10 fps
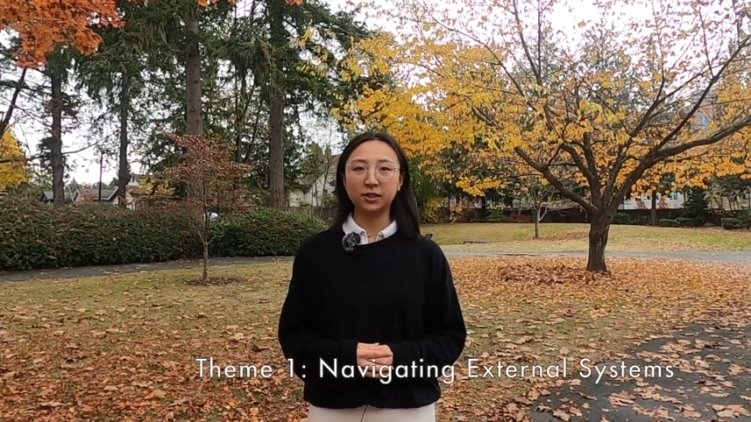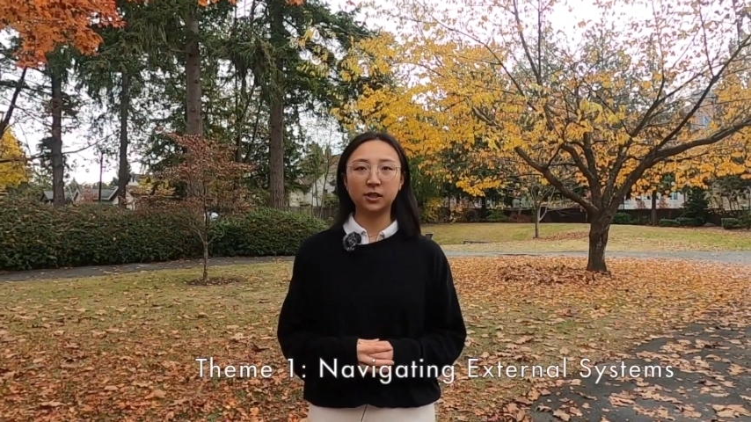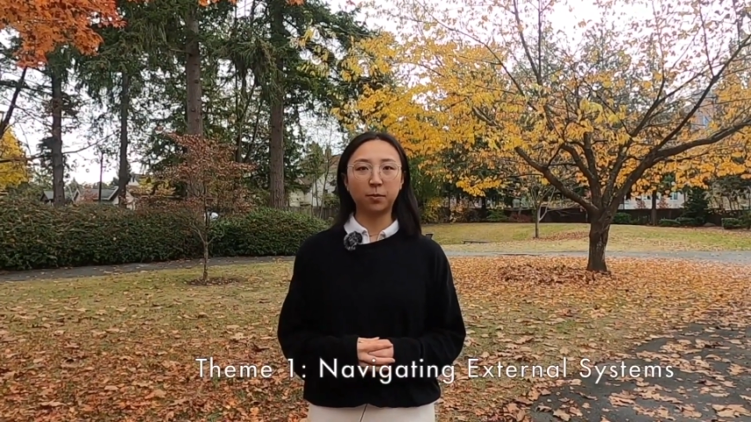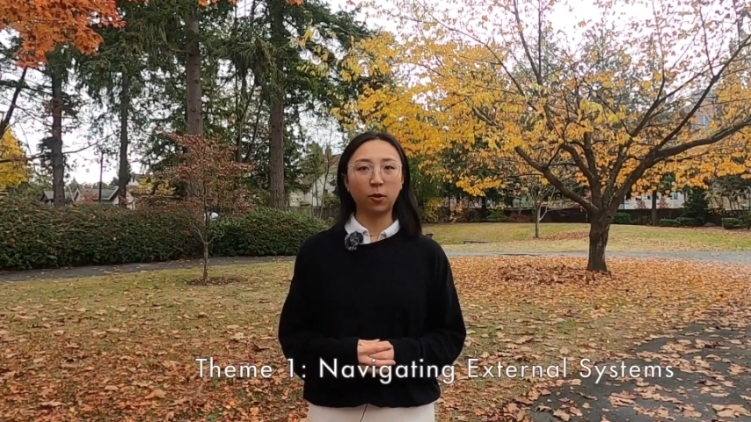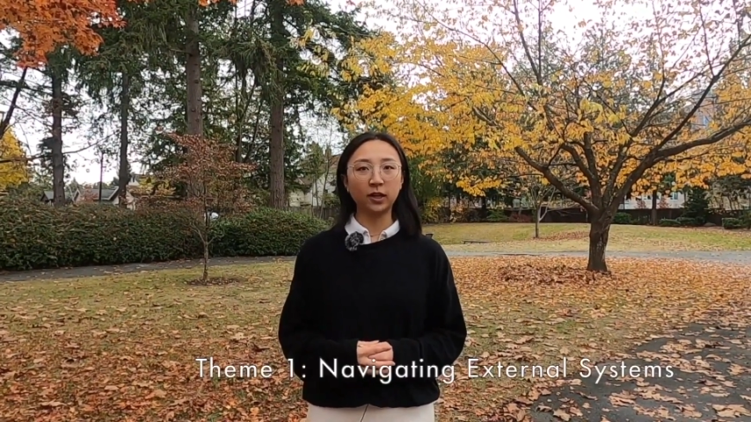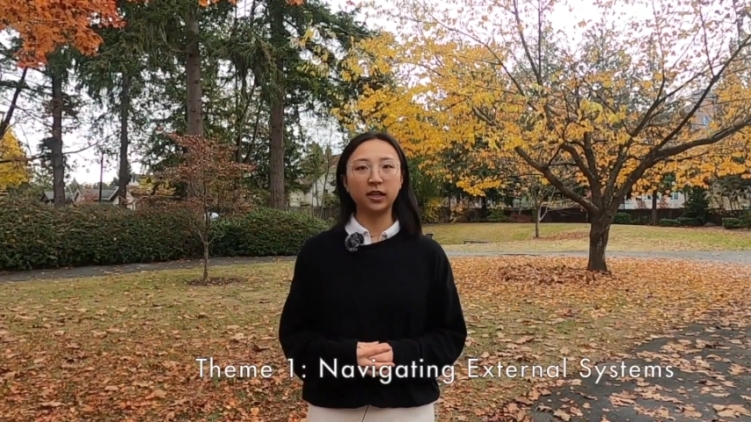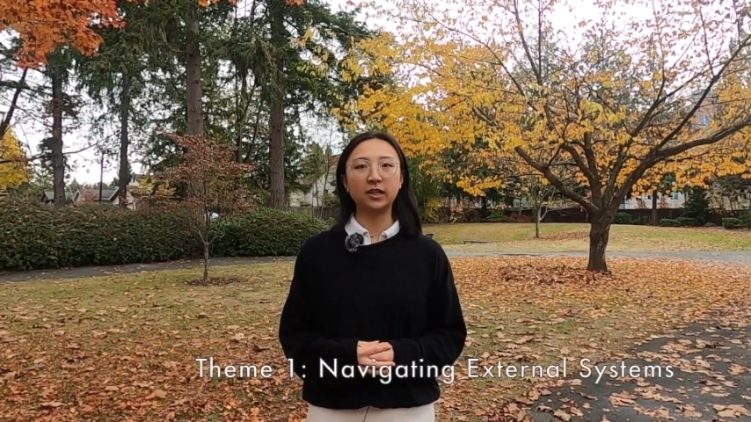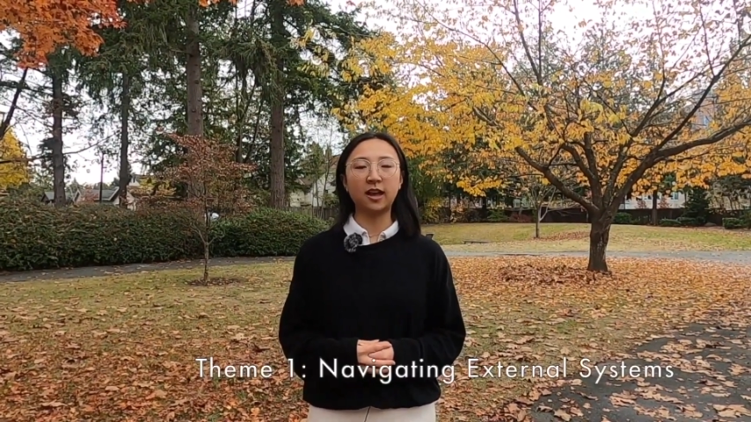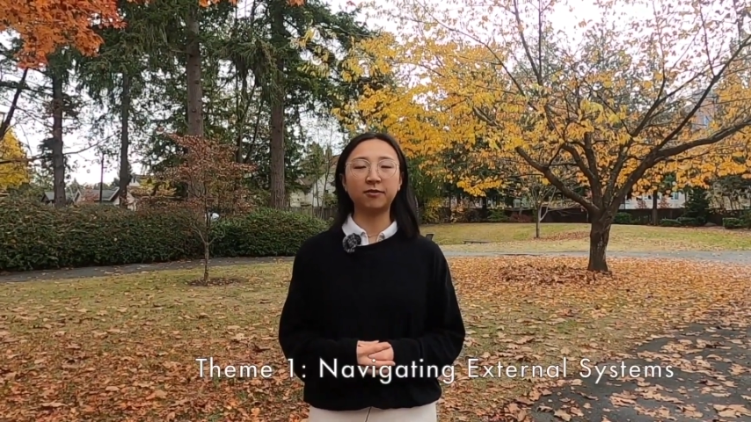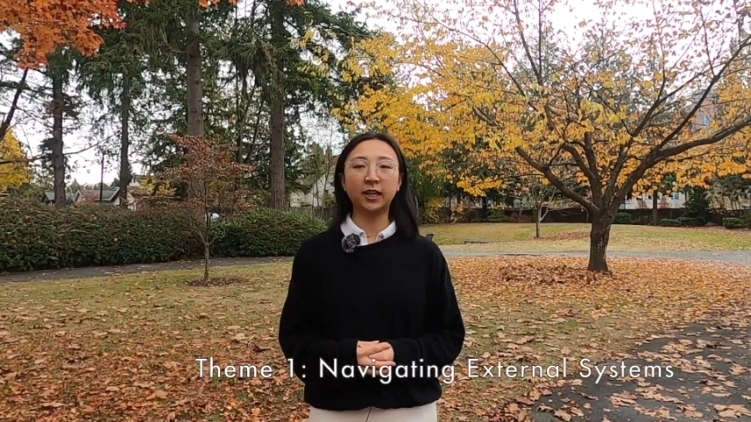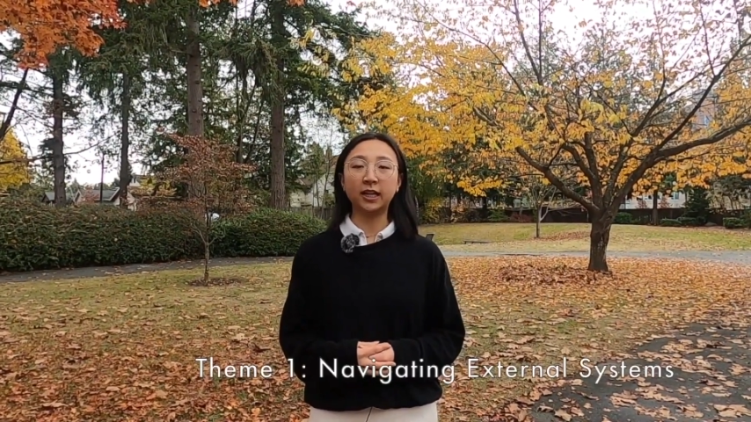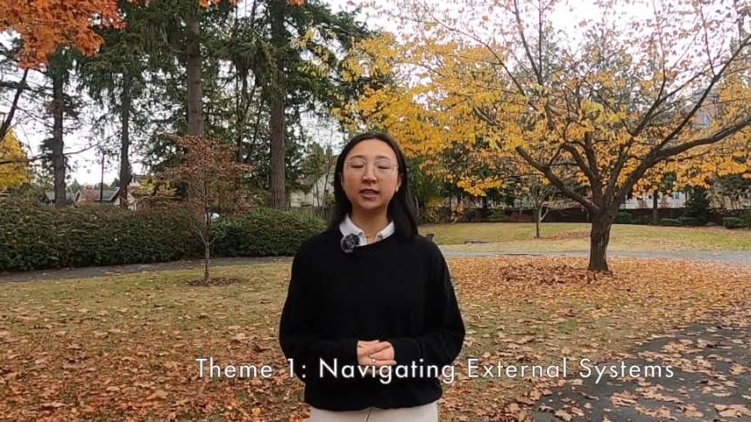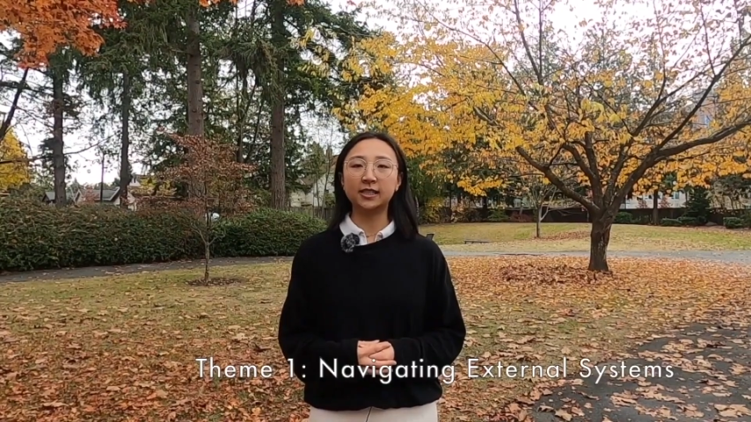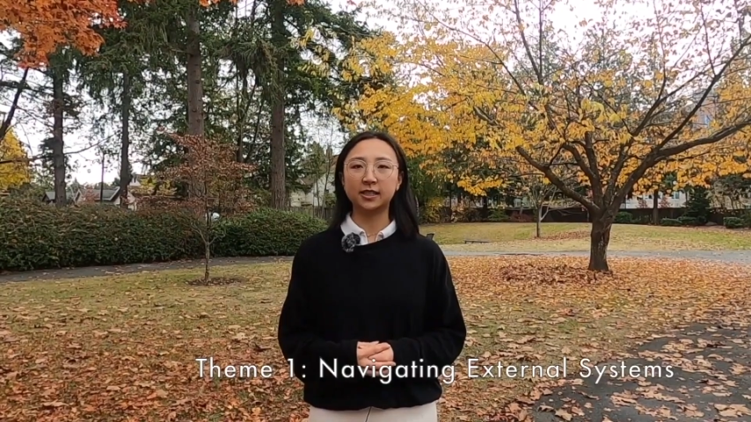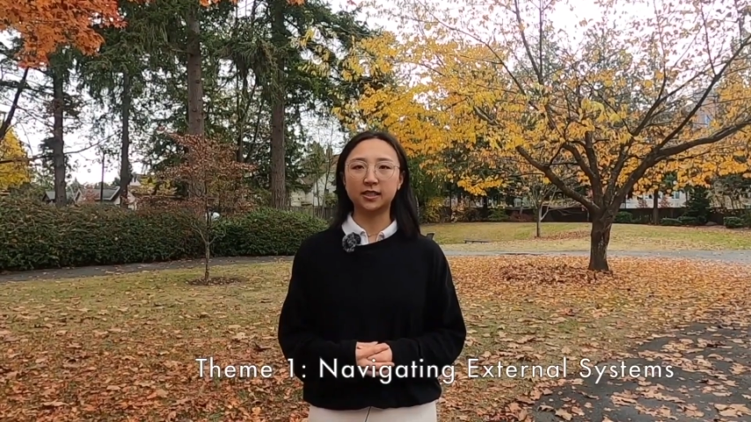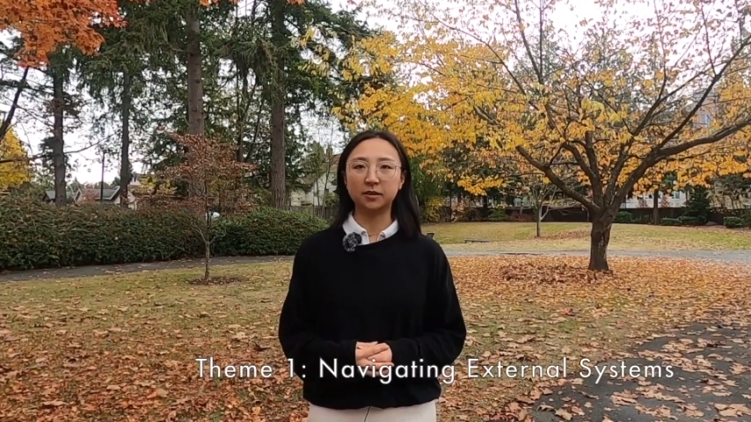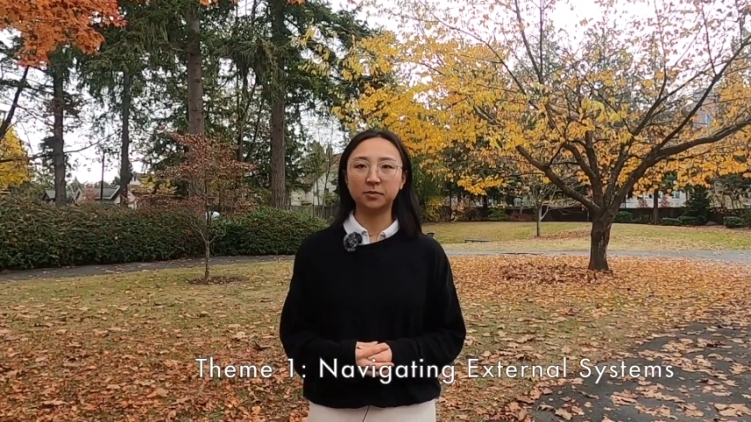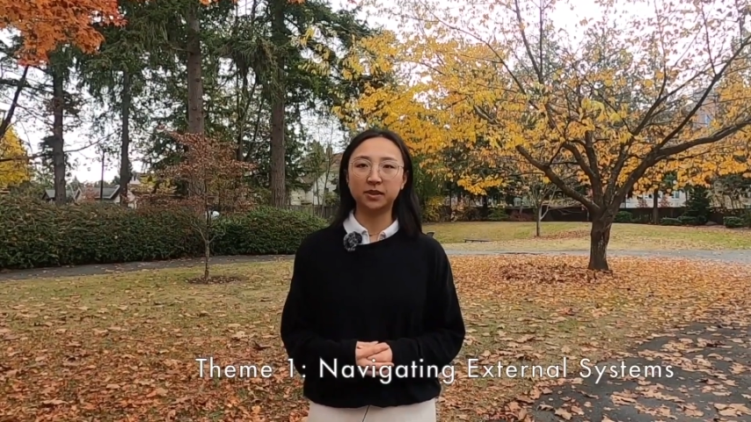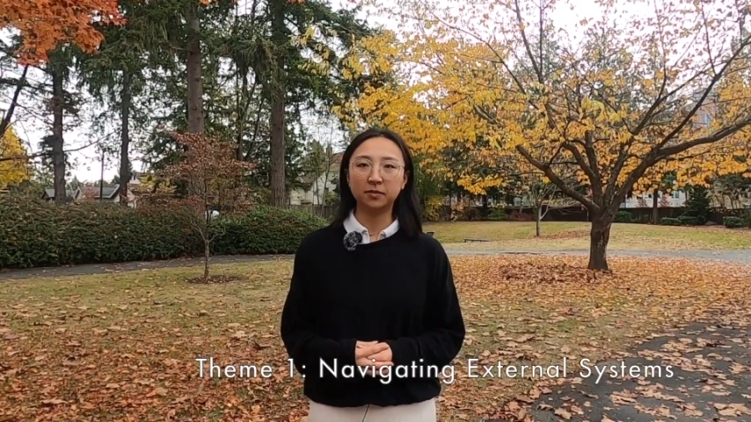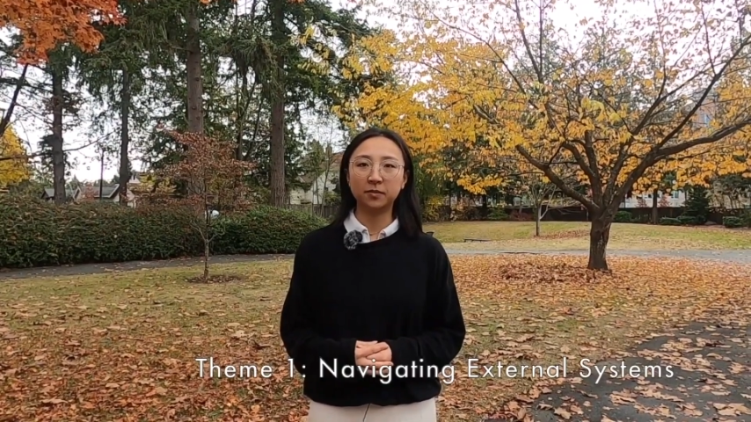support in navigating
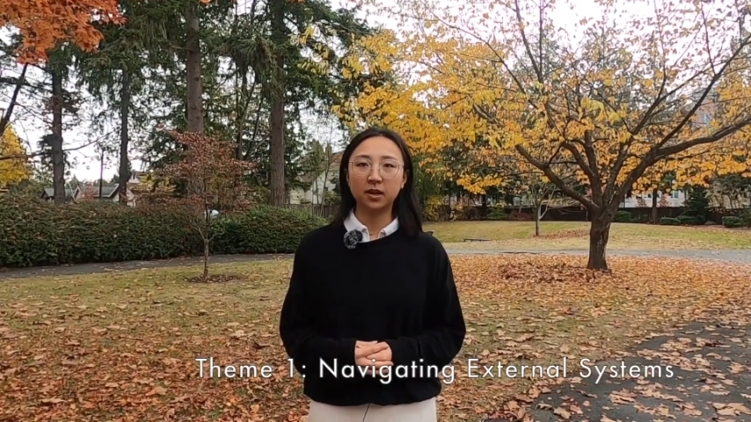systems.